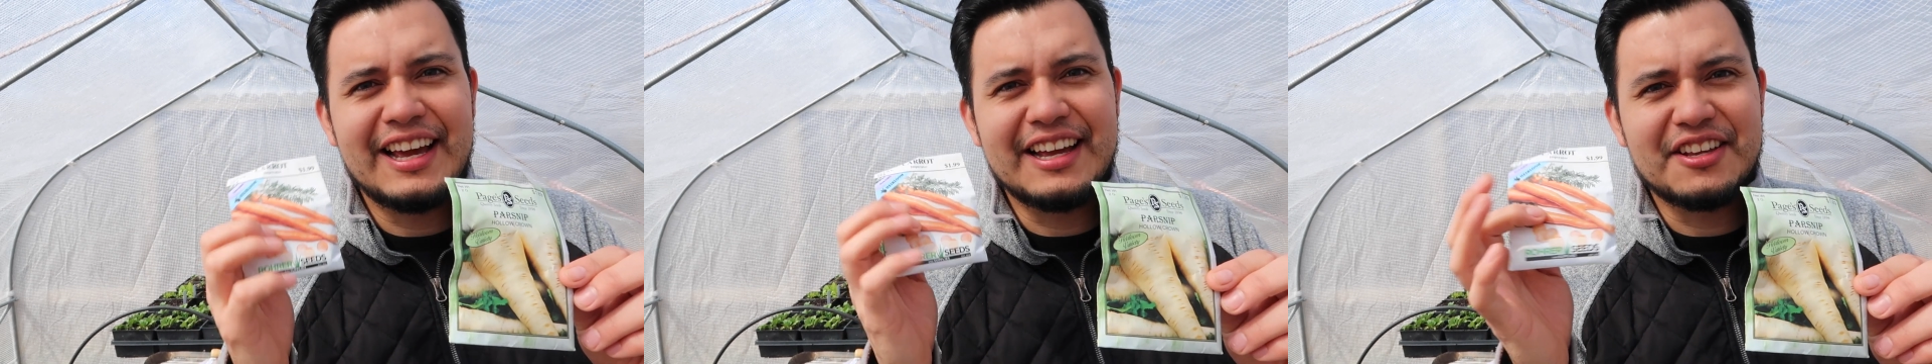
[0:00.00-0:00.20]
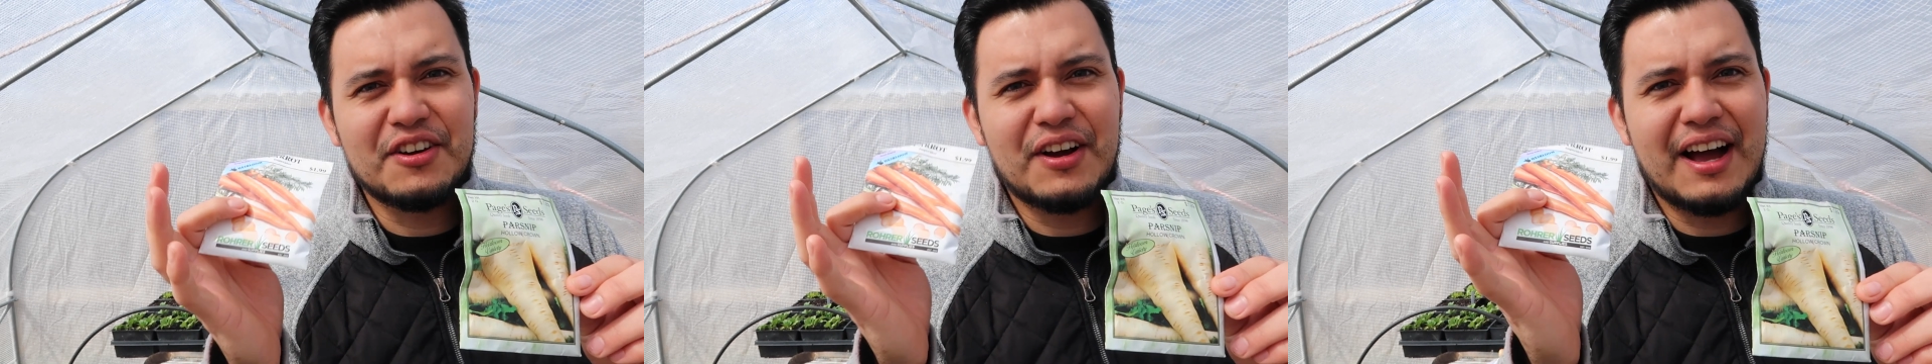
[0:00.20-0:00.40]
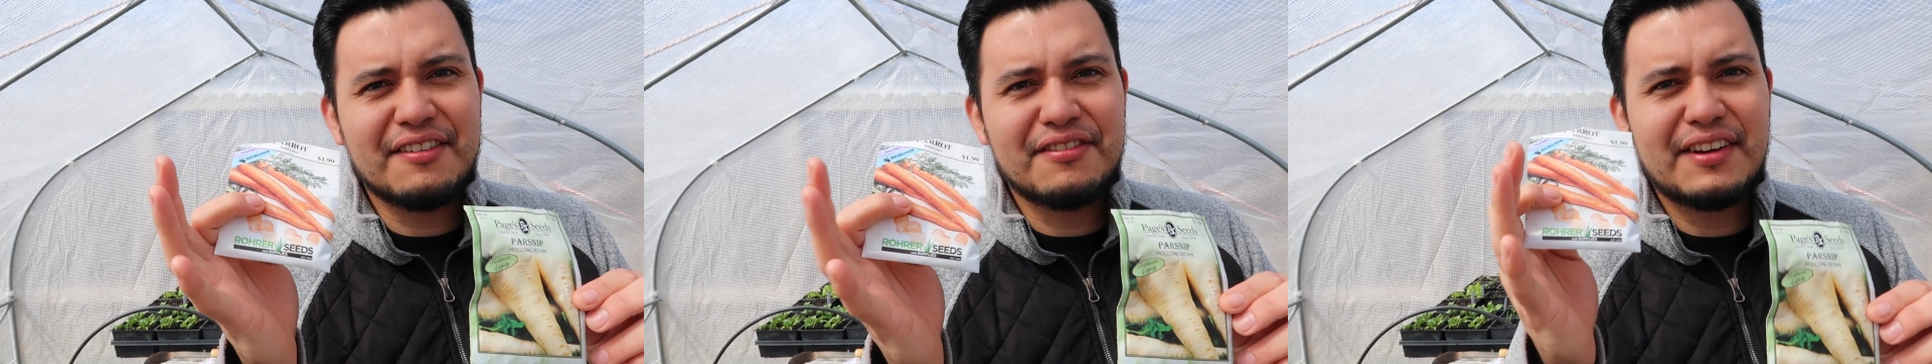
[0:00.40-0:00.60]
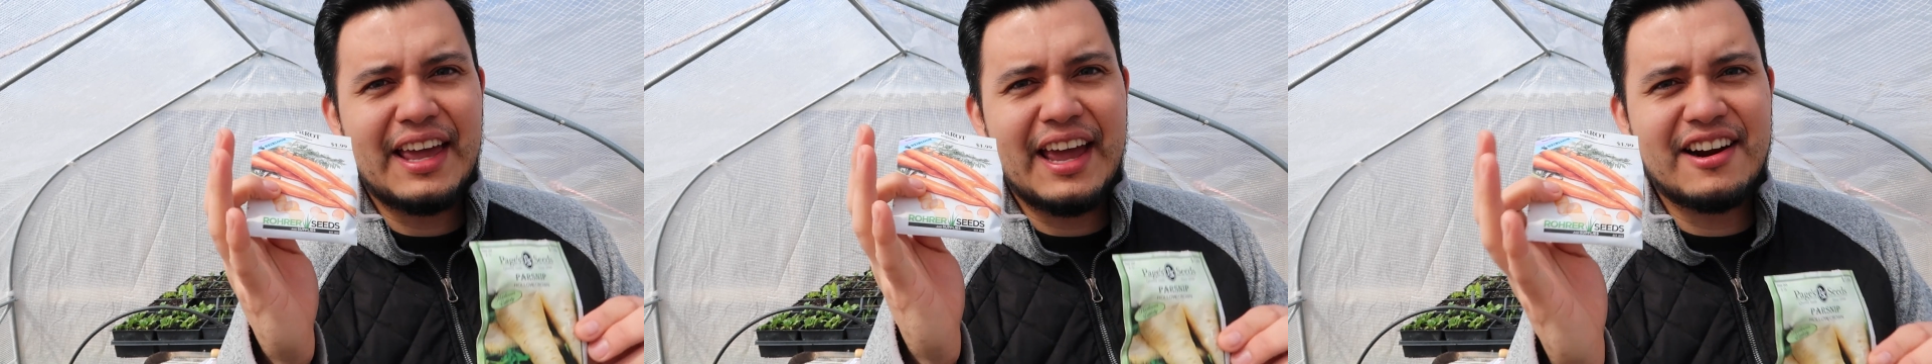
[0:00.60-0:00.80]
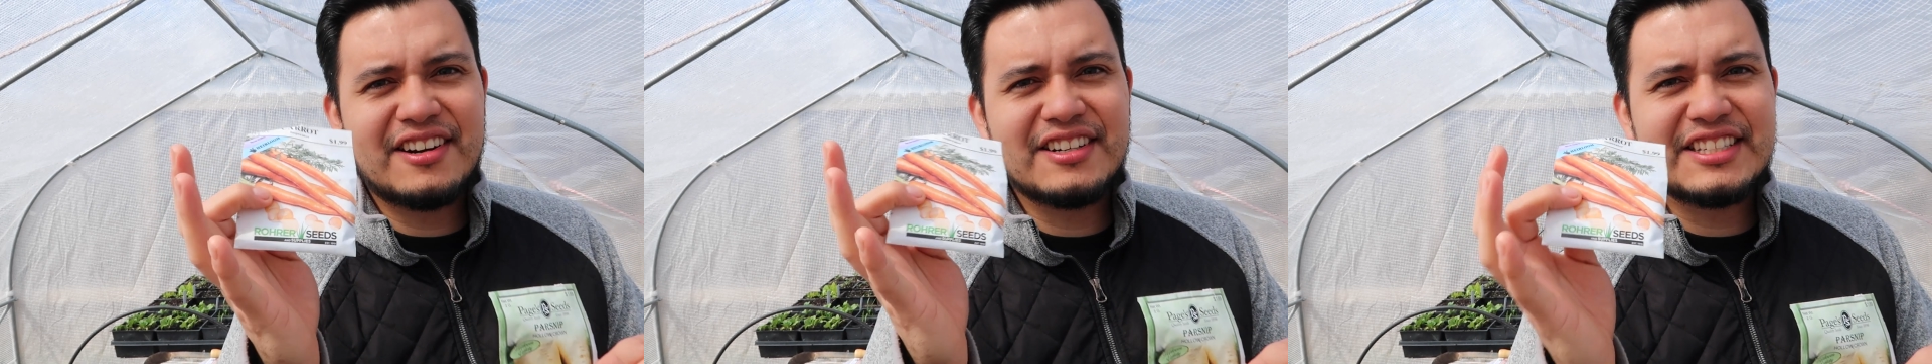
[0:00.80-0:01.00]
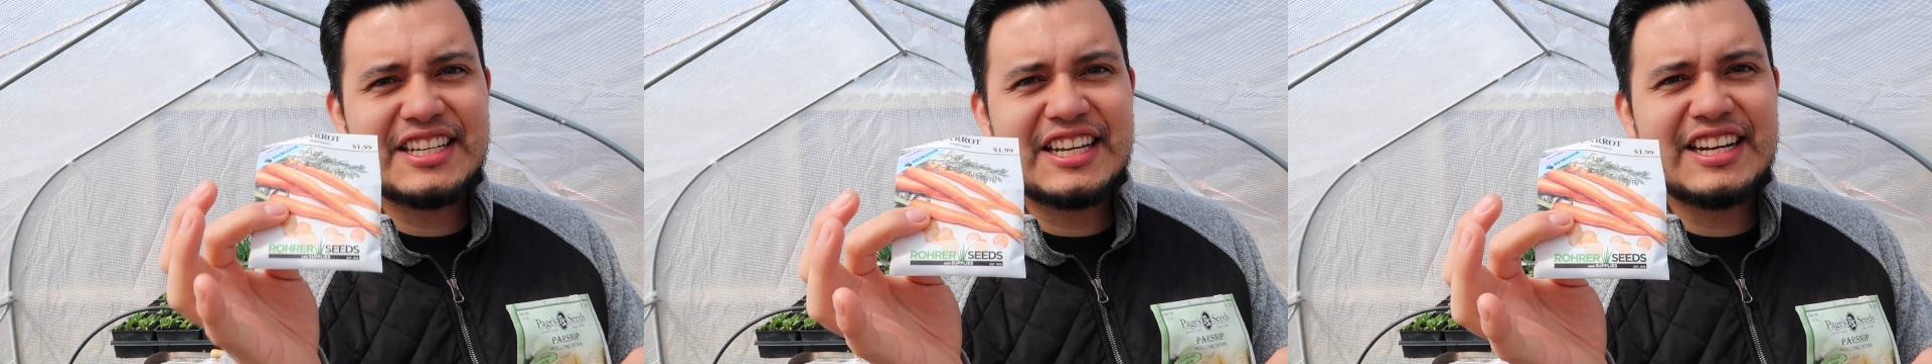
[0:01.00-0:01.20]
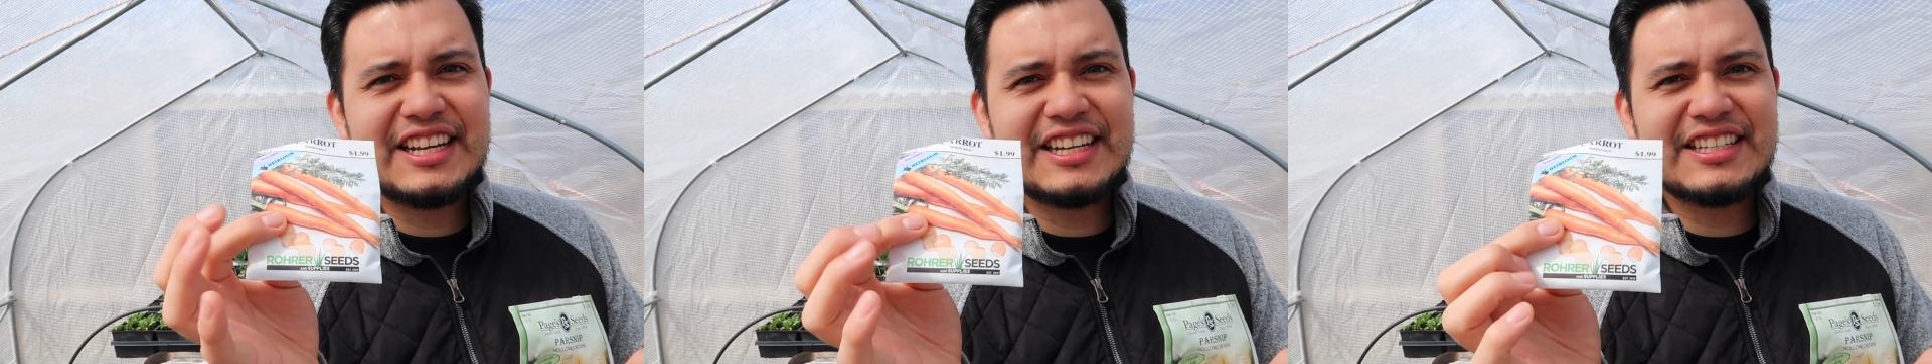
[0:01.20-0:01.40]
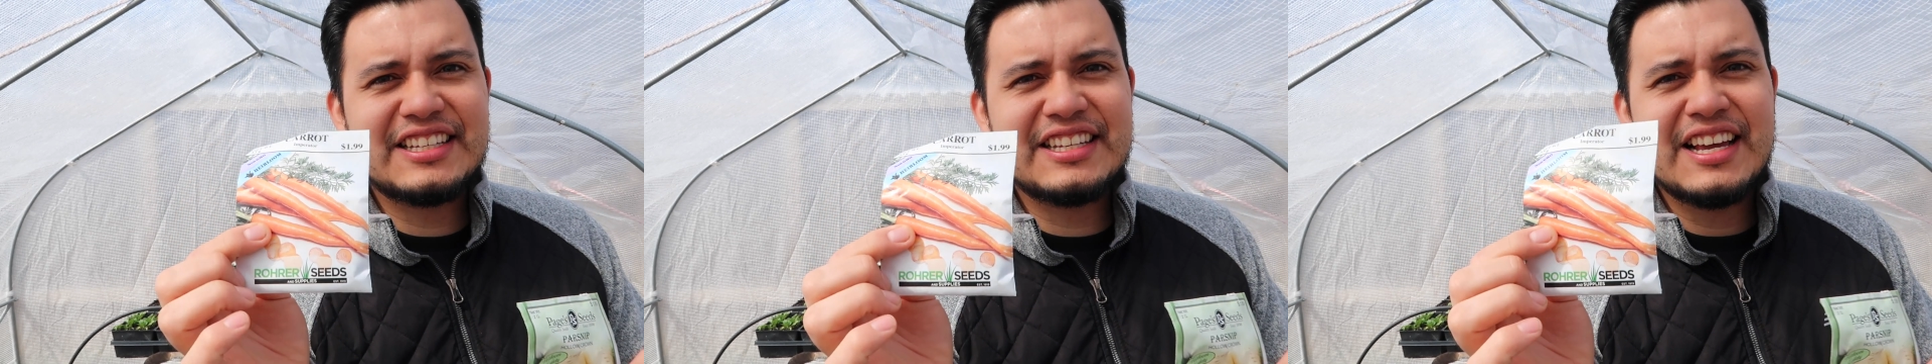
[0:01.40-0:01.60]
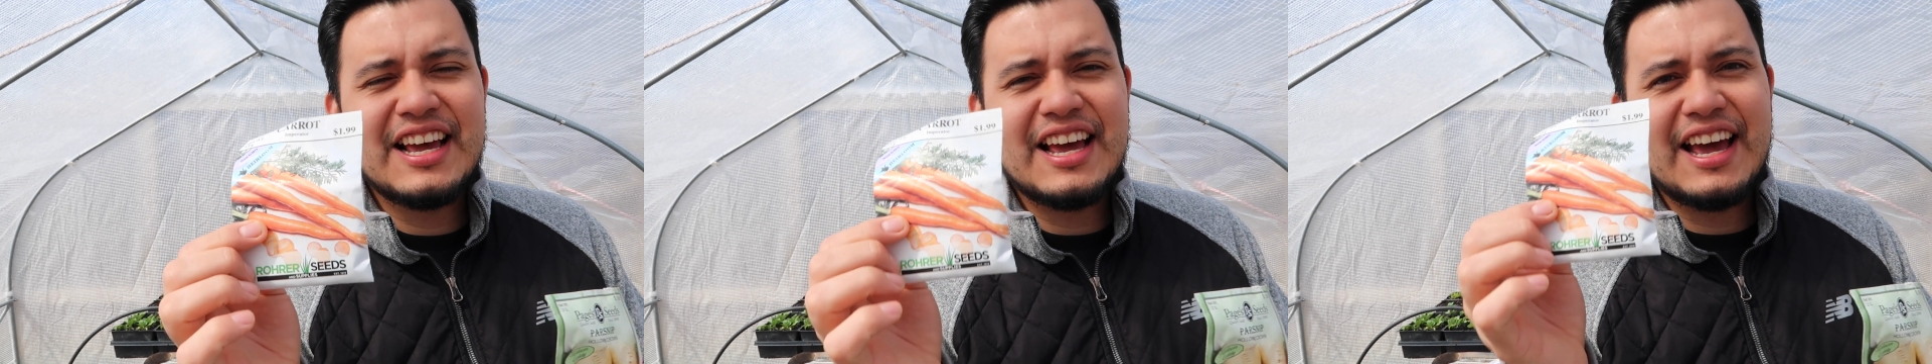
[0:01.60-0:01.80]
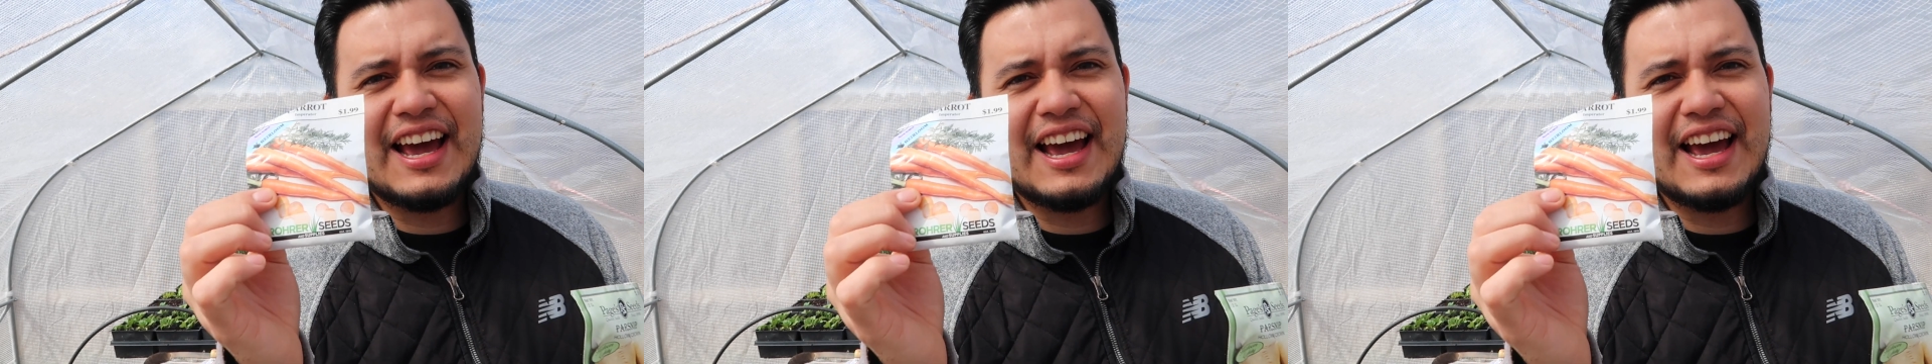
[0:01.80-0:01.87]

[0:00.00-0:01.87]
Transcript: and you'll have carrot seedlings.